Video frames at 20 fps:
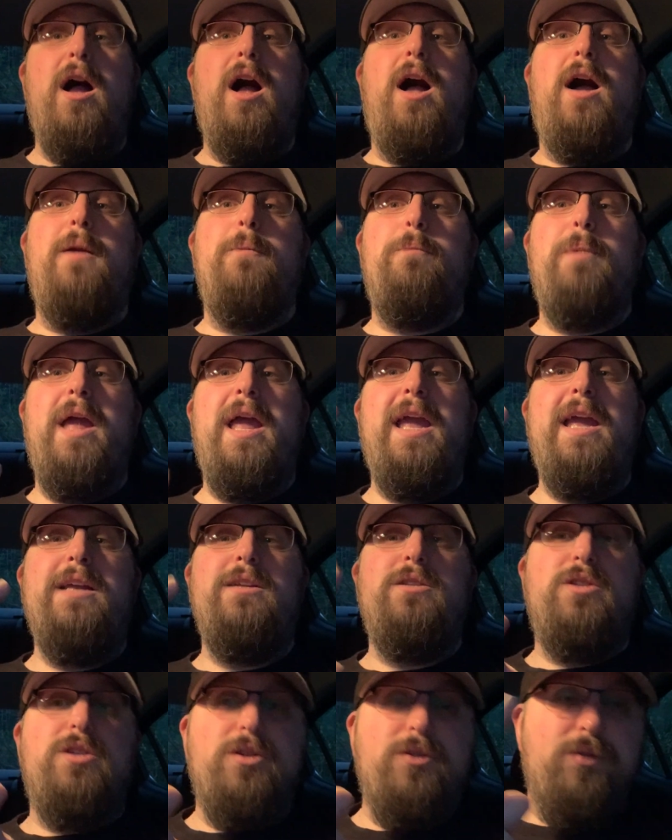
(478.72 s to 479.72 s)
on
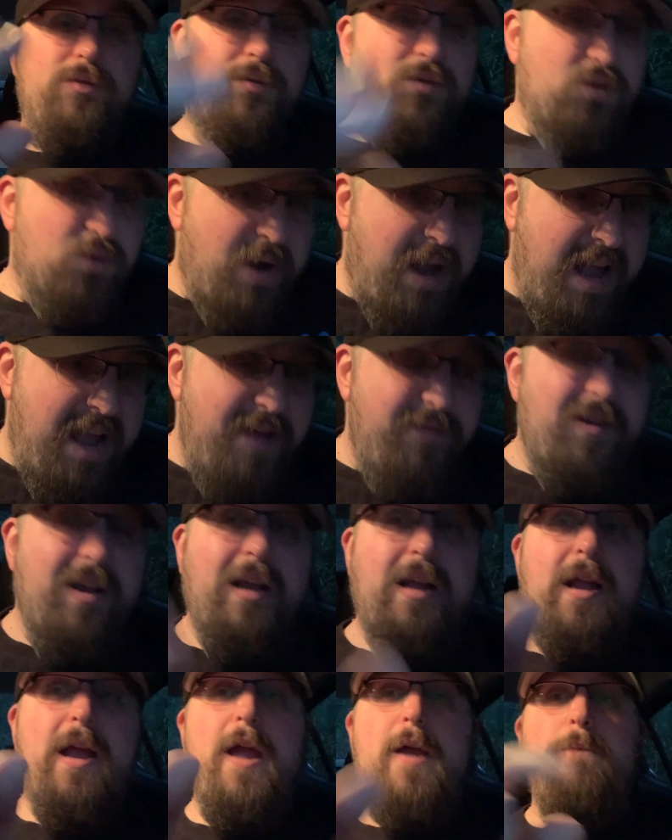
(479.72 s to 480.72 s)
Paid to Drive
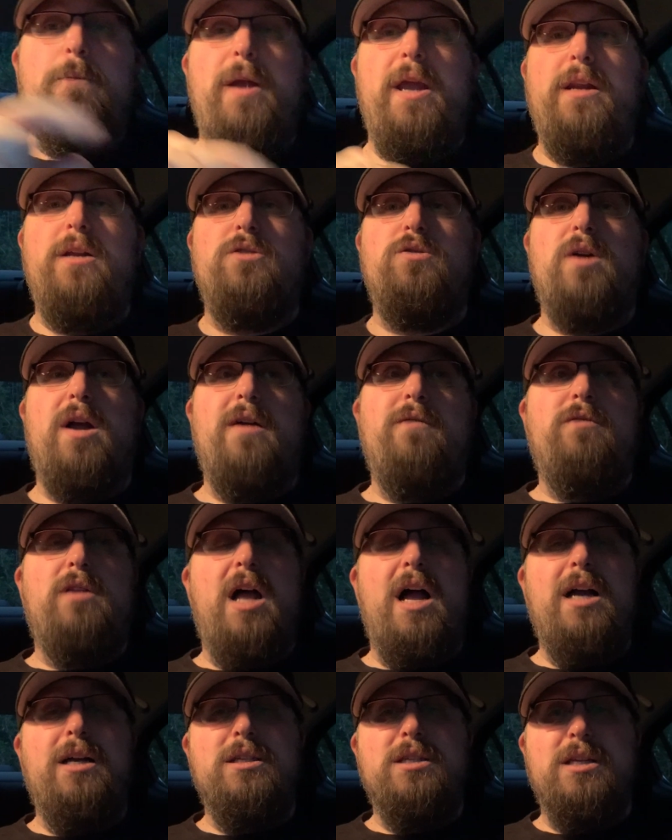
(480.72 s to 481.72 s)
and Paid to Drive
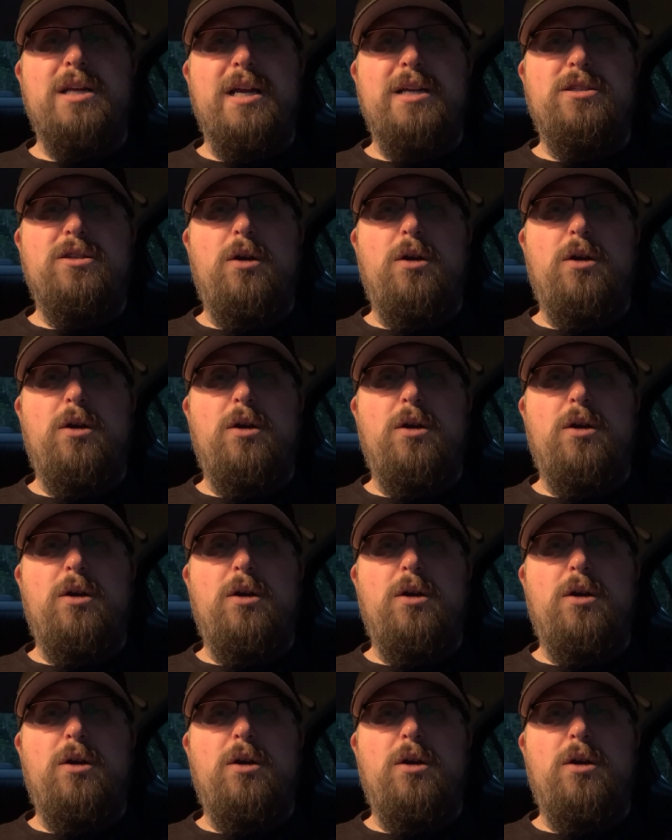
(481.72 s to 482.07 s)
Vlogs. And as